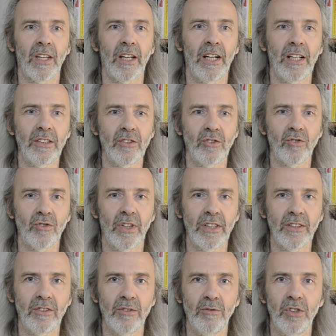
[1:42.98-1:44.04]
and
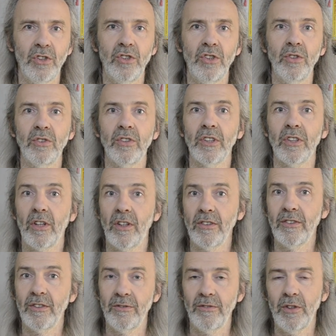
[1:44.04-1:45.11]
trying to reduce the
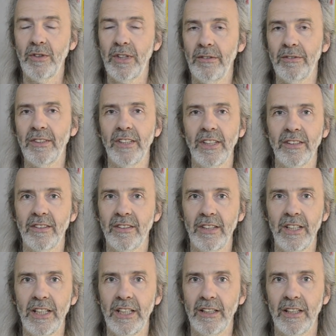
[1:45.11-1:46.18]
cost of food ever since
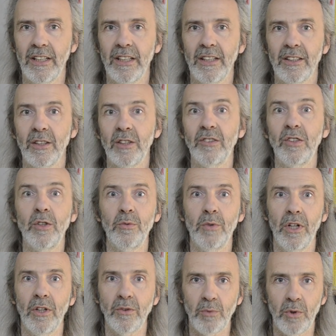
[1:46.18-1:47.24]
the two
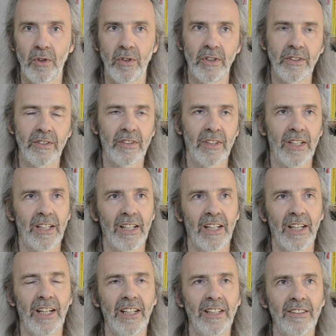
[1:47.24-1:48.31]
world wars,
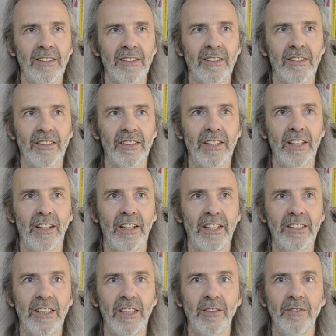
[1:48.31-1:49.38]
and the
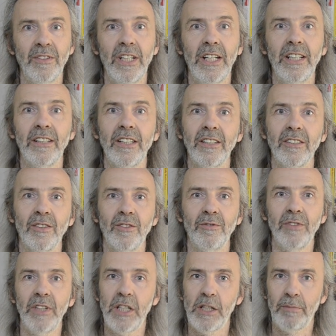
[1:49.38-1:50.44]
idea of needing to
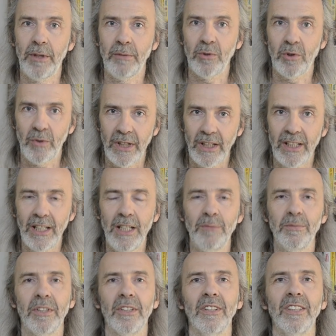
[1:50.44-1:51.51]
feed people quickly
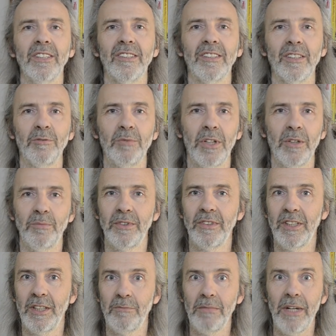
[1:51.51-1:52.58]
because the world
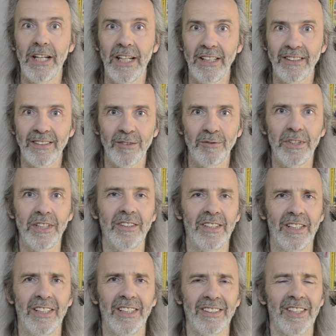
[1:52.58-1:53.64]
was in a mess, we'd
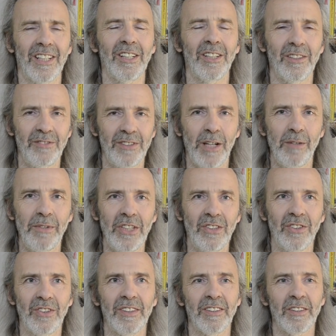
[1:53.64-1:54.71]
done a lot of
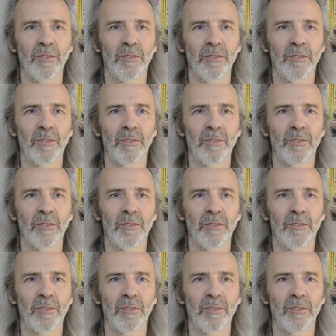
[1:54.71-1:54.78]
damage,